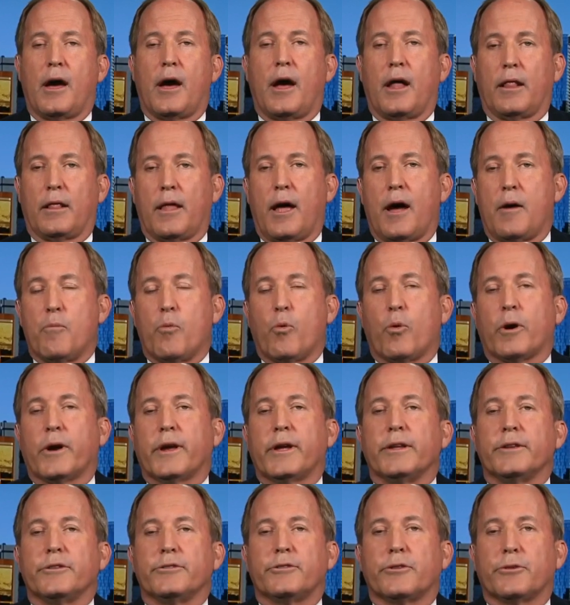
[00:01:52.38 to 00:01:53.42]
a lot more
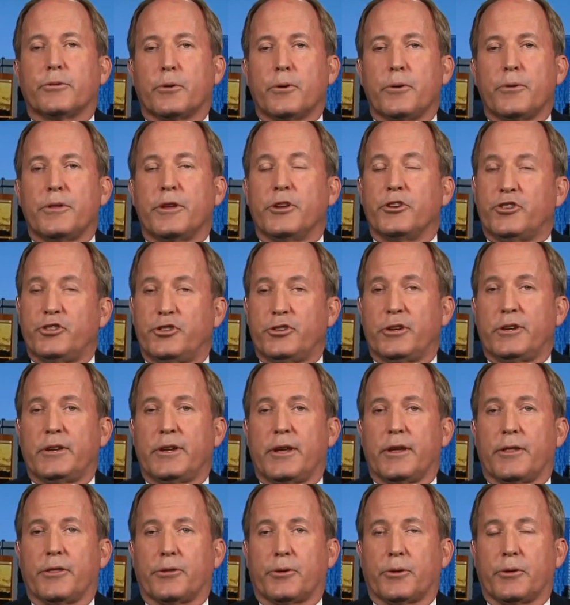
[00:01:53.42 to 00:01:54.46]
gets through than should
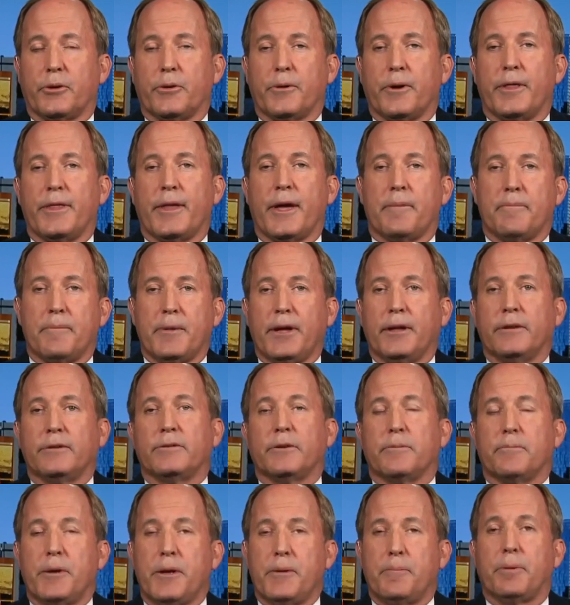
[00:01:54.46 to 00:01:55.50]
get through. And that means
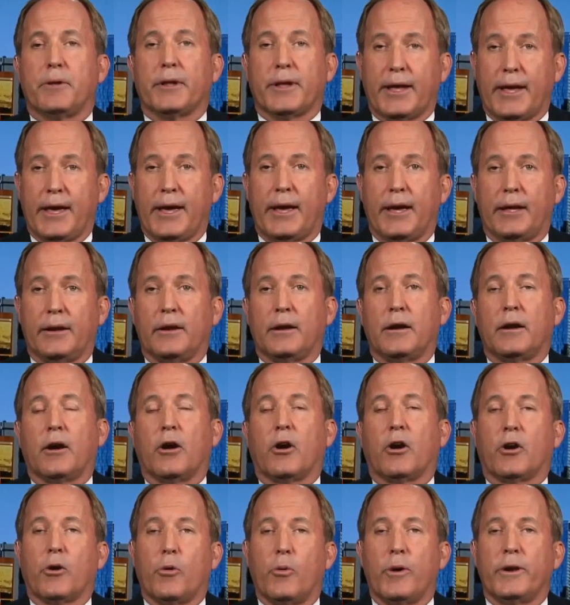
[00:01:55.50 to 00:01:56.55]
that people, again,
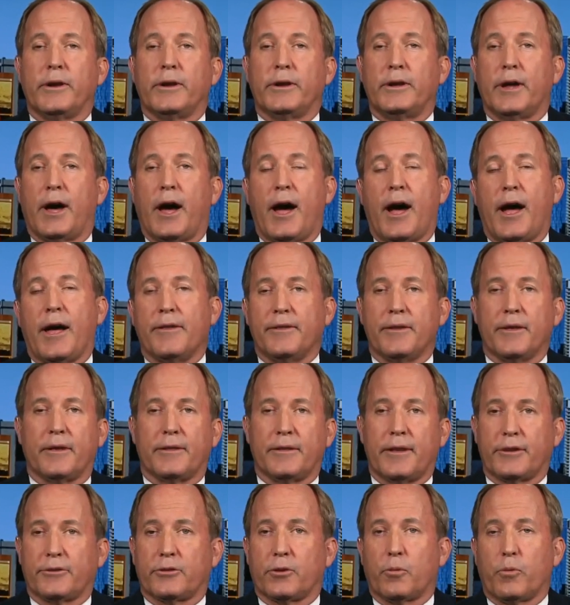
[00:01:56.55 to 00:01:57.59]
are going to die. And
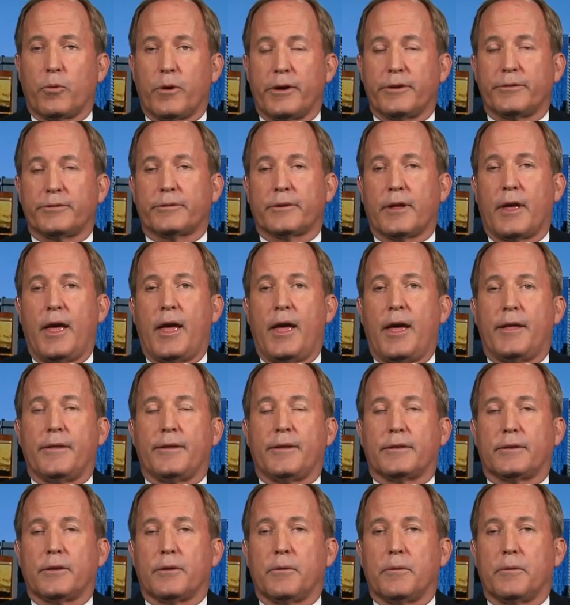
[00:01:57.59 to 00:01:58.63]
that's a risk
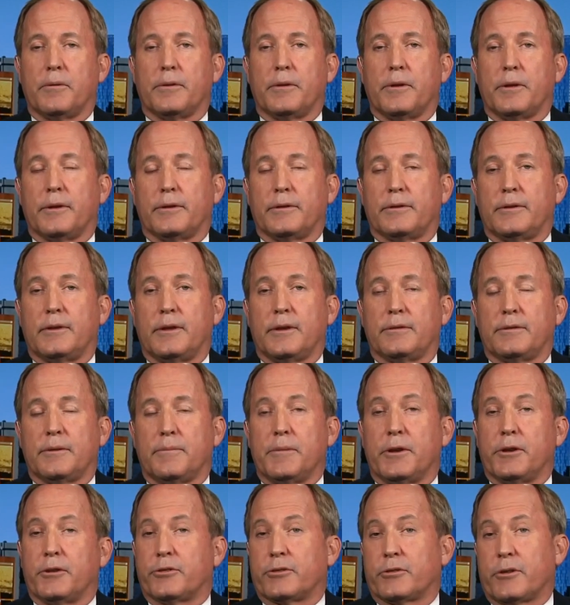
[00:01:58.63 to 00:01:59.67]
that this
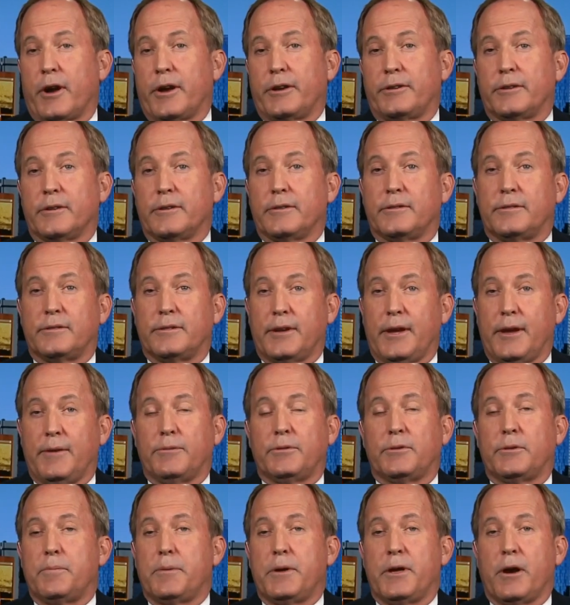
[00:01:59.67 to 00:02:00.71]
administration
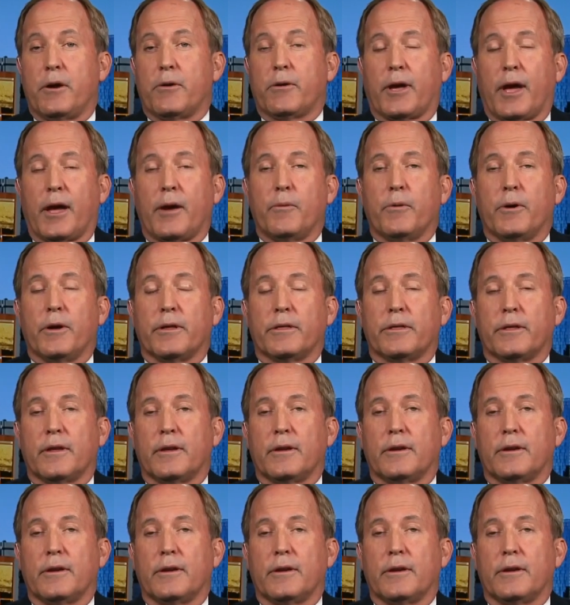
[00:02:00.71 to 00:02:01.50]
seems to be okay with.